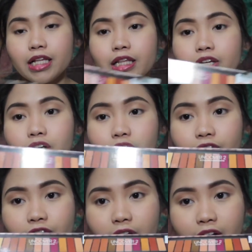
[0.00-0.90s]
look
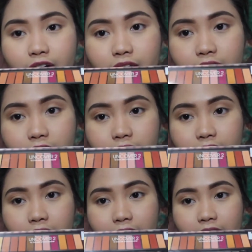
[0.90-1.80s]
very
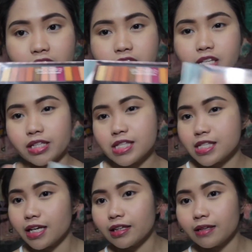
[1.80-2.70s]
like
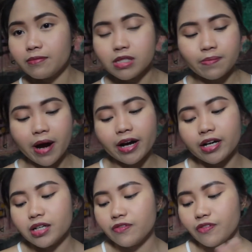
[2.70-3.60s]
sunset
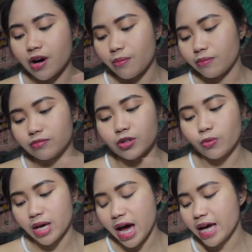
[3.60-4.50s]
inspired from the
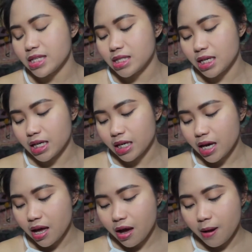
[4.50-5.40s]
way I see it,
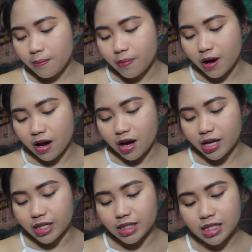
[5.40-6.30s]

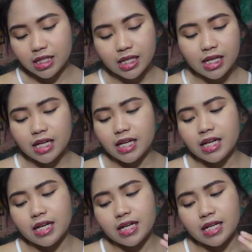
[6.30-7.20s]
but
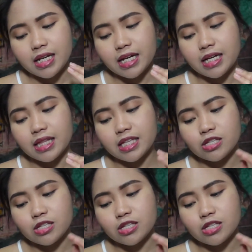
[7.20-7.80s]
the